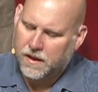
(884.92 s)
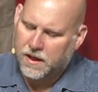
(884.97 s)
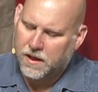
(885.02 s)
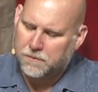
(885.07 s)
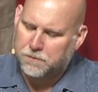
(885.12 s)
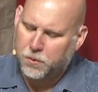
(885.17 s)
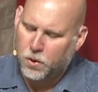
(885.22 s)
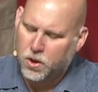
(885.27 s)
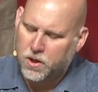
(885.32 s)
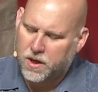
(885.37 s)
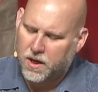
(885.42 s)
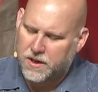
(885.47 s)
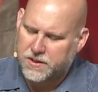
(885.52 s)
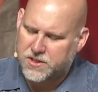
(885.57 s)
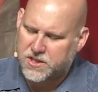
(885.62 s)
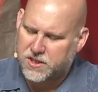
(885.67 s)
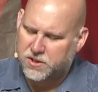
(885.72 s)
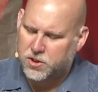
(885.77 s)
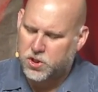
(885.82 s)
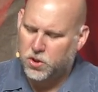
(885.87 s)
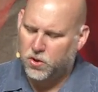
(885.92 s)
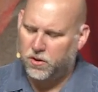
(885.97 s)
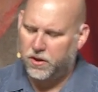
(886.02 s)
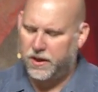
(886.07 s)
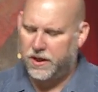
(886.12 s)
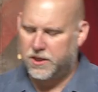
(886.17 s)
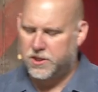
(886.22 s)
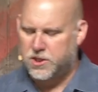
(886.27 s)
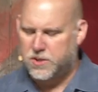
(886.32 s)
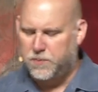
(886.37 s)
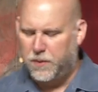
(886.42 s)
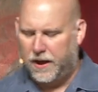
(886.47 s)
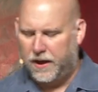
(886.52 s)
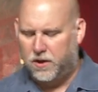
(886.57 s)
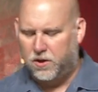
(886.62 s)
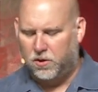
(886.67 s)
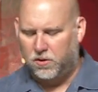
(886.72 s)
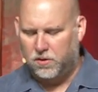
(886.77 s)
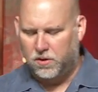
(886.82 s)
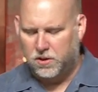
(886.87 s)
In a book on centurions by
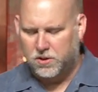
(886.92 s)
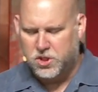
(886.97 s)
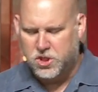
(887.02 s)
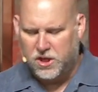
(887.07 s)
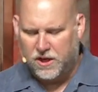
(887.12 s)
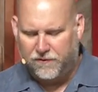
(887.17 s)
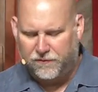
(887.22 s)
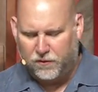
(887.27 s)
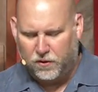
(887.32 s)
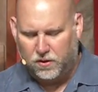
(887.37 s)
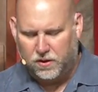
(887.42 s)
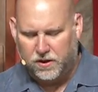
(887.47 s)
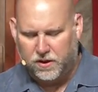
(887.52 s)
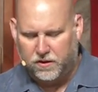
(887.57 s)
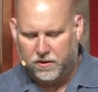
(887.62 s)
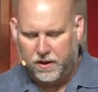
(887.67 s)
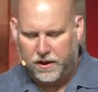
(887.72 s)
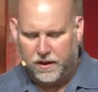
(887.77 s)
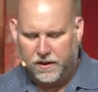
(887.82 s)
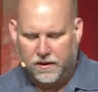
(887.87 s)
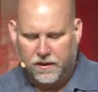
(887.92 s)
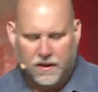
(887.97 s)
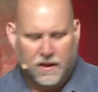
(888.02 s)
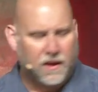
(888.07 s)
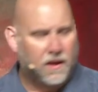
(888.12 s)
Colonel Jeff O'Leary,